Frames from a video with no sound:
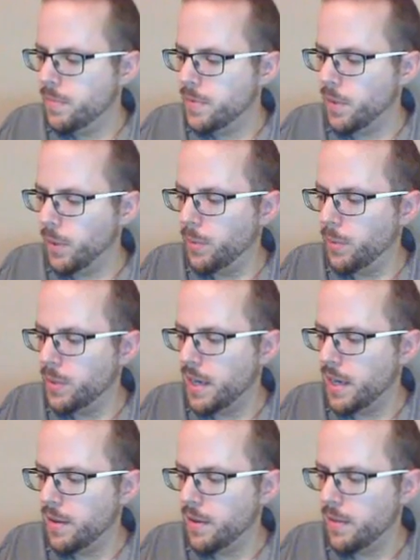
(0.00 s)
So we would
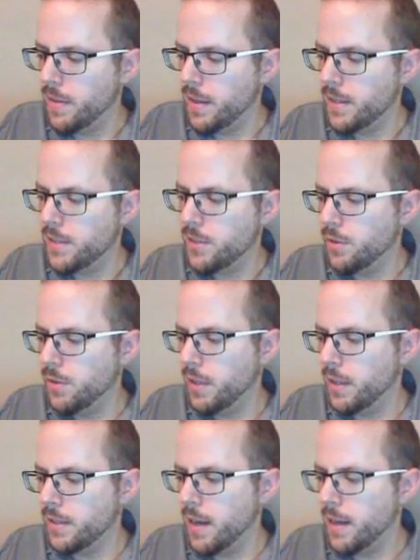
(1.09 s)
say these two
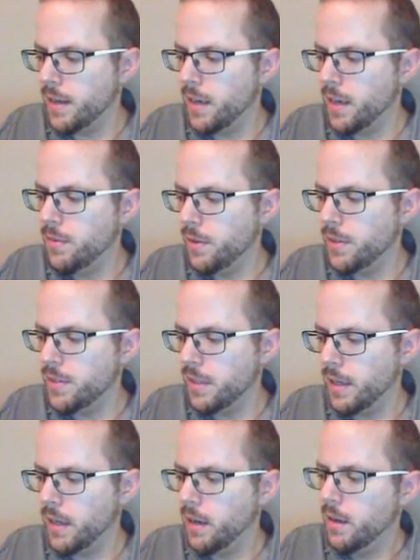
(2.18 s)
things are
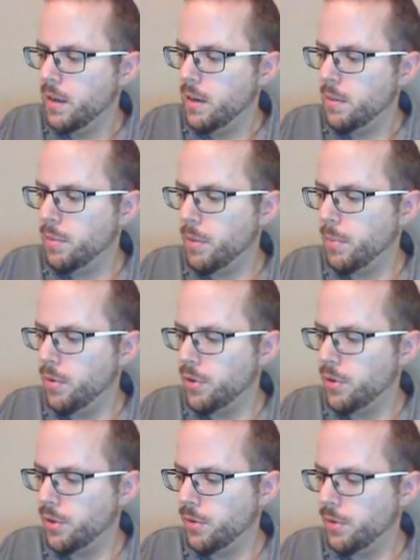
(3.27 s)
inversely
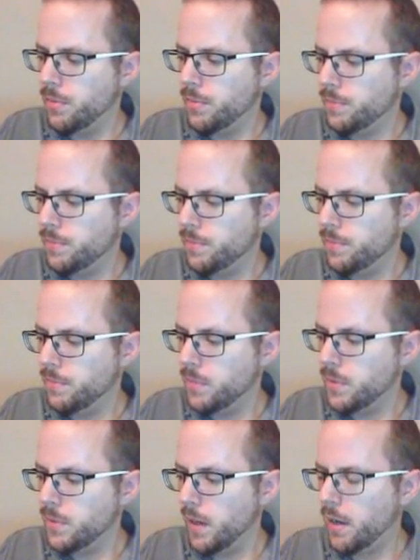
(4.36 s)
proportional.
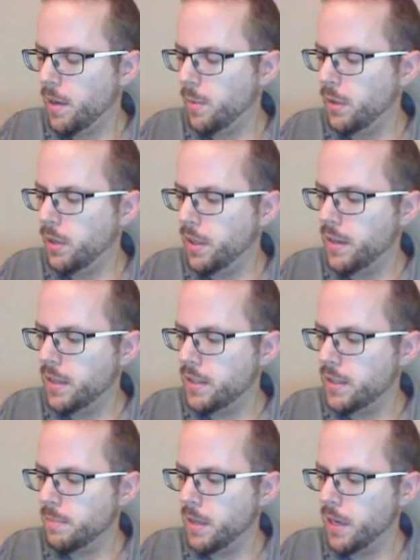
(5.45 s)
Okay, now we'll look at the
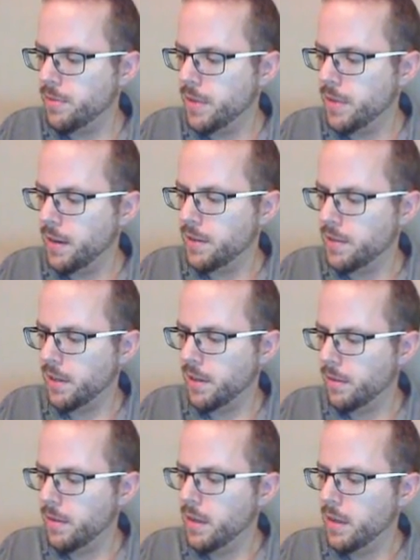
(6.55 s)
explanation for that in a
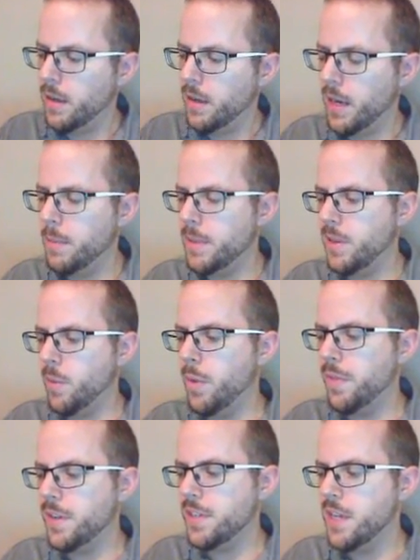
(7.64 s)
sec. Okay, but so
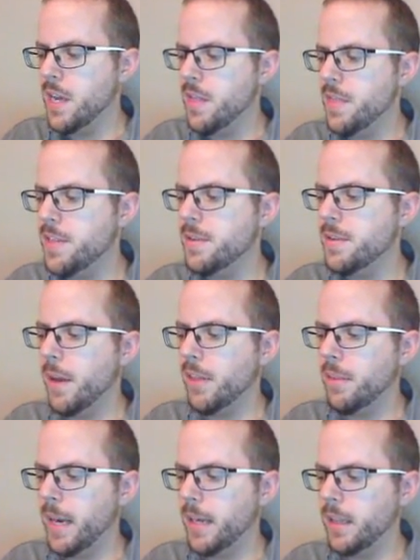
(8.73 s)
what this, this is
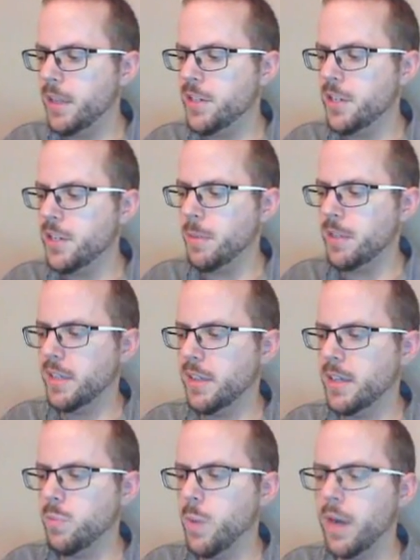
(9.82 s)
mathematically just expressing
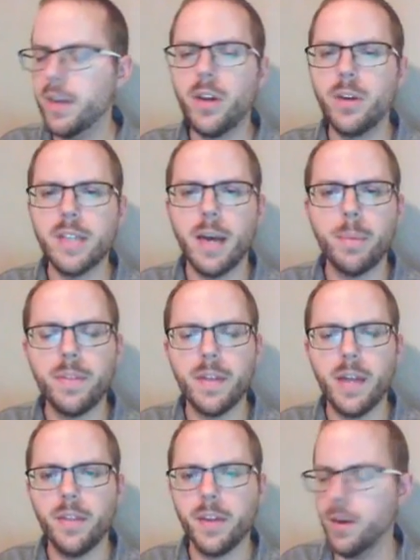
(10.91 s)
that as one goes up,
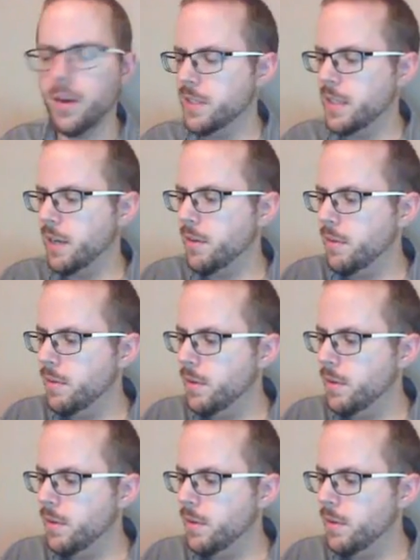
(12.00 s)
the other goes down.